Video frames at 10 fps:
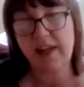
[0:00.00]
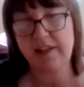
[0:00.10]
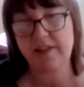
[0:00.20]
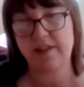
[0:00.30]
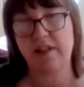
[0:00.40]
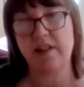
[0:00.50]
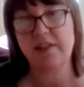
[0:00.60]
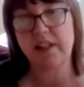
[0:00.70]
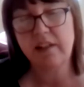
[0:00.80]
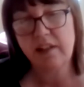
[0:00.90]

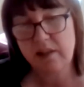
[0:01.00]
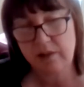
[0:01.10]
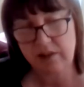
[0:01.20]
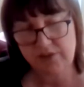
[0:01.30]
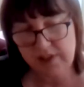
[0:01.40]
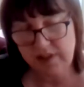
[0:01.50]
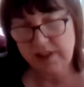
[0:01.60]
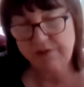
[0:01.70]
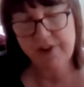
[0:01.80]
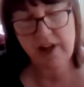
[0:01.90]
exercising.
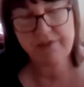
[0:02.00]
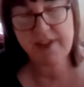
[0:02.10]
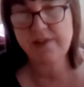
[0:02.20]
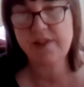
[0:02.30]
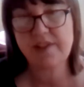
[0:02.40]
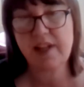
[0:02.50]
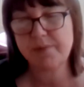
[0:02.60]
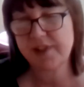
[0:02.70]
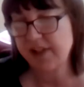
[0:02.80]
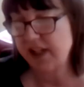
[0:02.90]
Certainly 5,000
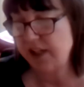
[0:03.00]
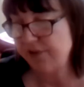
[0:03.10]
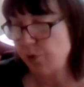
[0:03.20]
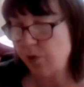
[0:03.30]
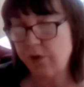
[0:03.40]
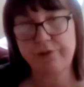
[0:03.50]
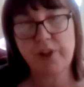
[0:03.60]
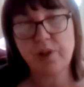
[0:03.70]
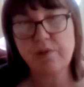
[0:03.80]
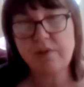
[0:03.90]
steps a day. You've all got
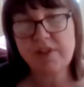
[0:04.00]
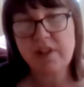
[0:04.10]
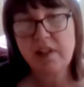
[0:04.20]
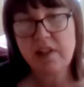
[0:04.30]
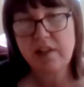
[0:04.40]
phones.